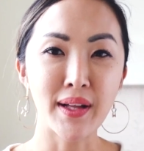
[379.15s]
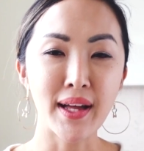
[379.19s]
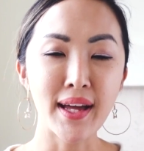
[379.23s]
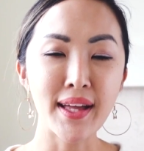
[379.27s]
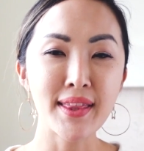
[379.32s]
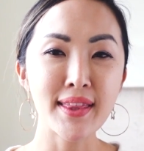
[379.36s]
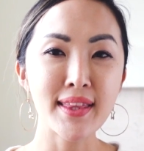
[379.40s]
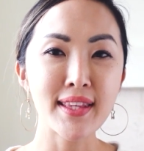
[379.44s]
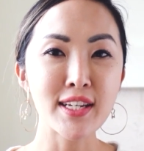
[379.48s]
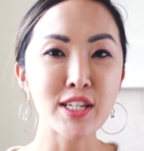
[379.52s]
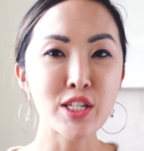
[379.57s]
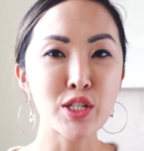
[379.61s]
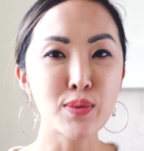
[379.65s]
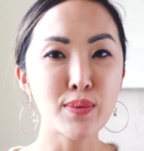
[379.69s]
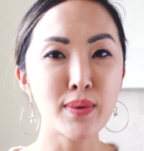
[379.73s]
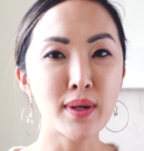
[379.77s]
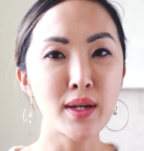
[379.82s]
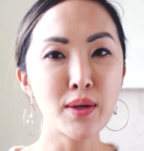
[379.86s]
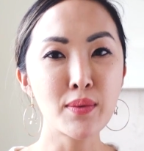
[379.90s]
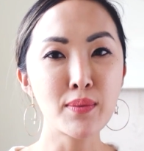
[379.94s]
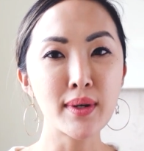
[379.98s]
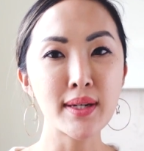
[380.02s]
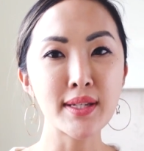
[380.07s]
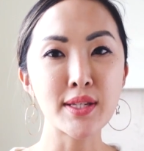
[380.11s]
and this
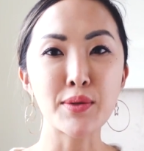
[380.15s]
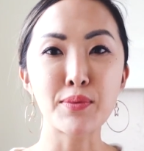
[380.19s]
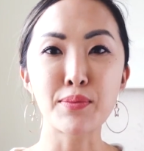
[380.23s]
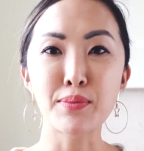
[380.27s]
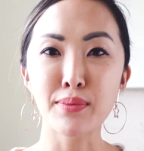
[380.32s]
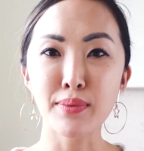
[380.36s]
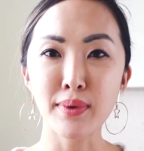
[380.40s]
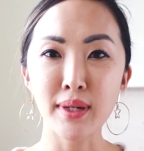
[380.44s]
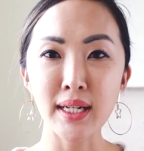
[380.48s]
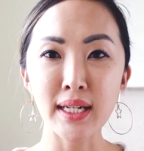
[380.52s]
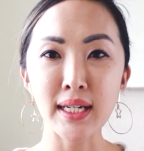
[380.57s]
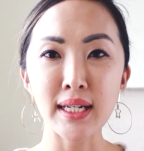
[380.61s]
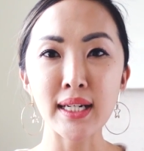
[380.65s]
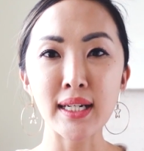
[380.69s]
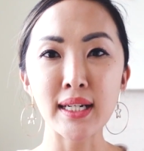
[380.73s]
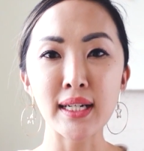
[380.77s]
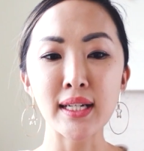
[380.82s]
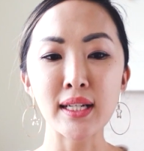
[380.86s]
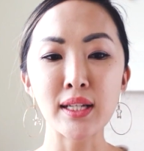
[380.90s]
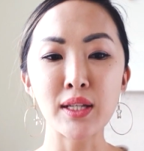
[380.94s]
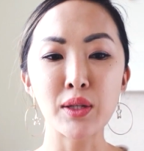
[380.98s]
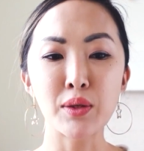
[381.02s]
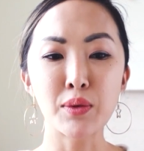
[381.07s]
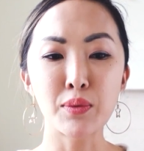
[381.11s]
one was a
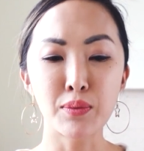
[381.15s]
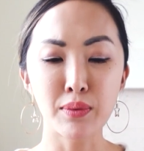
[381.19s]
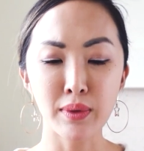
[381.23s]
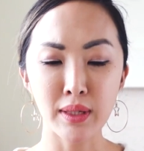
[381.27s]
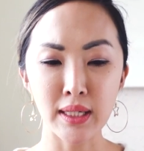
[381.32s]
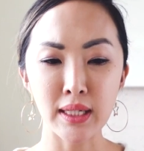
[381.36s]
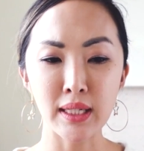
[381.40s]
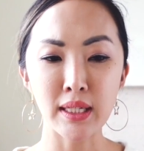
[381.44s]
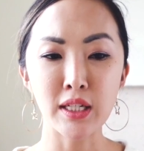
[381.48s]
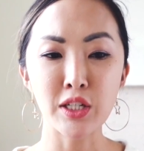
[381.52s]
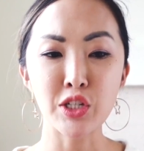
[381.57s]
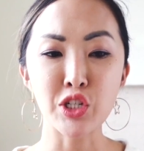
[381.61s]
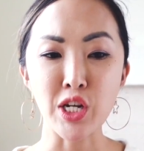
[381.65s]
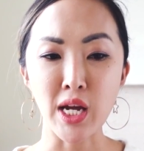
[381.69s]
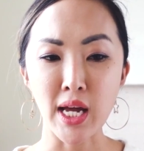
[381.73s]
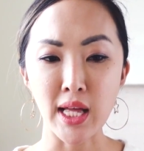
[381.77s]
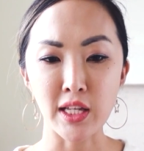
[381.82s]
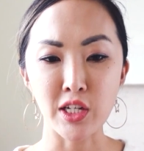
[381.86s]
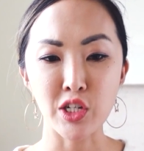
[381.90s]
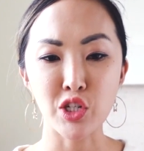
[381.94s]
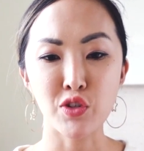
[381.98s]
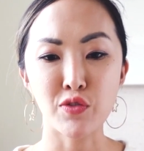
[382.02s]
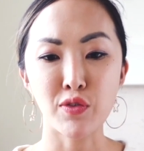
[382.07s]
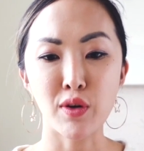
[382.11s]
real
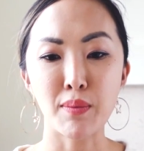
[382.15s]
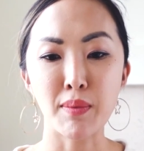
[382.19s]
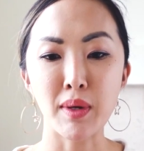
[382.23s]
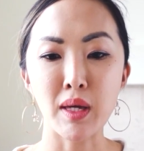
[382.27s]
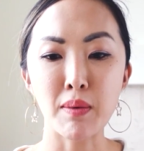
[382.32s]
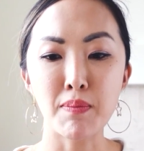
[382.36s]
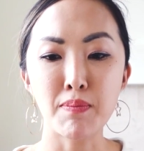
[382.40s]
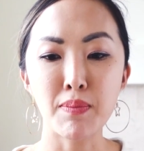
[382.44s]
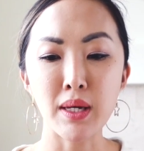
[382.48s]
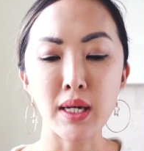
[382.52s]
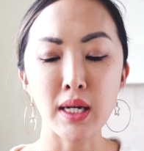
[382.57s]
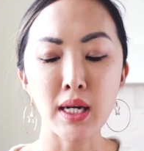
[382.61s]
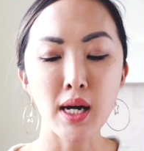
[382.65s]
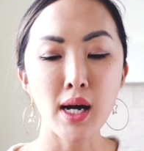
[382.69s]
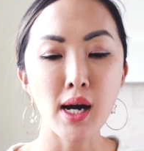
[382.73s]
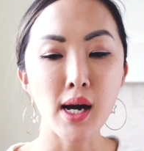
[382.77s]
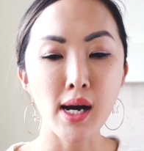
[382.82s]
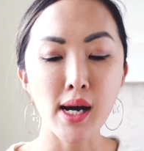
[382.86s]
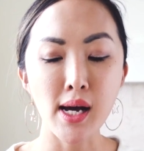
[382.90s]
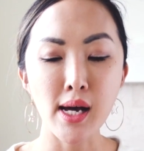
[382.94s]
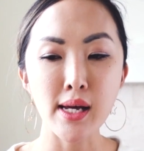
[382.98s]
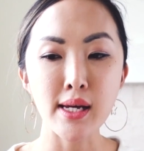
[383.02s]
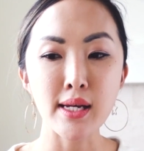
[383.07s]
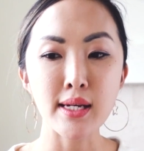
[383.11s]
challenge for me
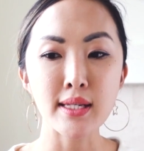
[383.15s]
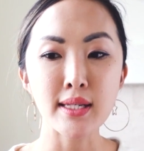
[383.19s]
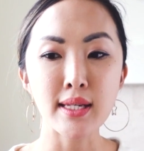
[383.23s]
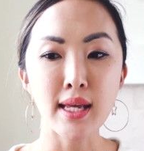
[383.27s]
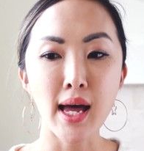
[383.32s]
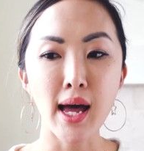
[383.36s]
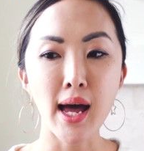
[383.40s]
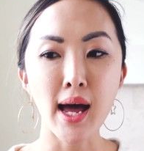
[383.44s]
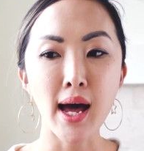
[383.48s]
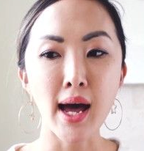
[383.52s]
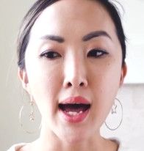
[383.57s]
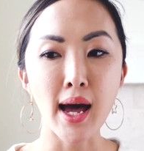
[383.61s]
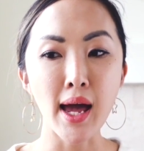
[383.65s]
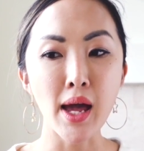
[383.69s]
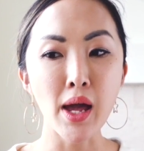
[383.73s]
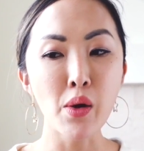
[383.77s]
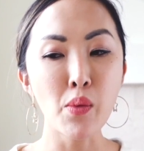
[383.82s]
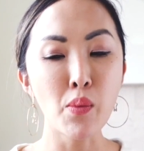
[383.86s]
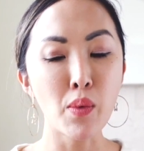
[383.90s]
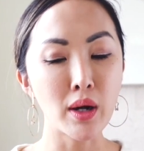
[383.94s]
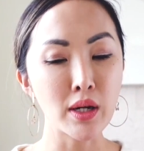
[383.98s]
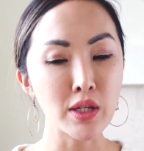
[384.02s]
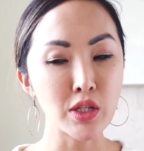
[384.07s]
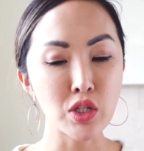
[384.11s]
because I
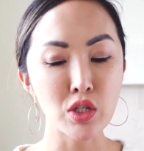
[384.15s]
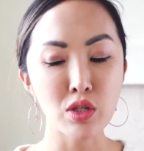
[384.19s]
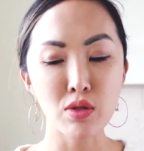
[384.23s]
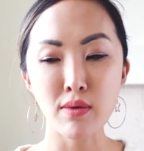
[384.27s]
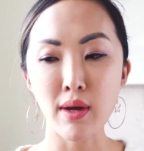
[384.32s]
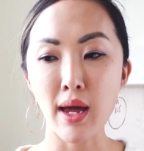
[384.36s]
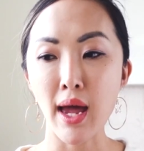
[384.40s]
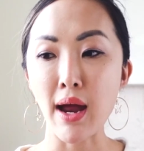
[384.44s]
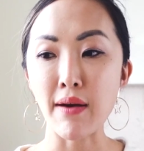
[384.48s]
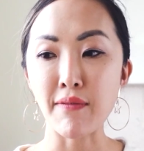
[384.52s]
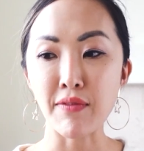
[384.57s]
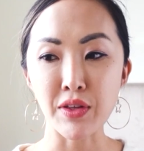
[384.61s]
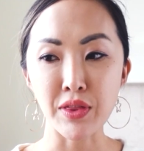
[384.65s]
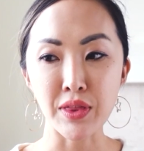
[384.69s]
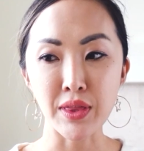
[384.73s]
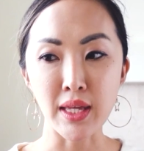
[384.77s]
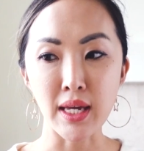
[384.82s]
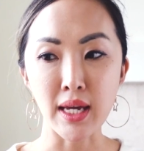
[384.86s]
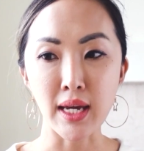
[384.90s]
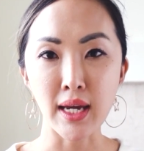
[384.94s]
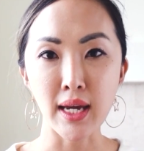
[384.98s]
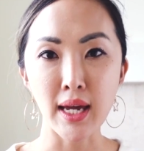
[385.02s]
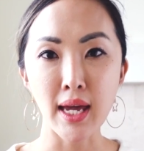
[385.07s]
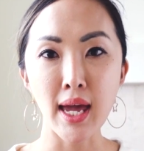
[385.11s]
wanted to do
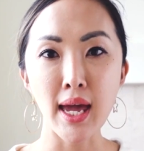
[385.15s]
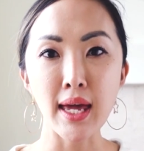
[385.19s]
everything,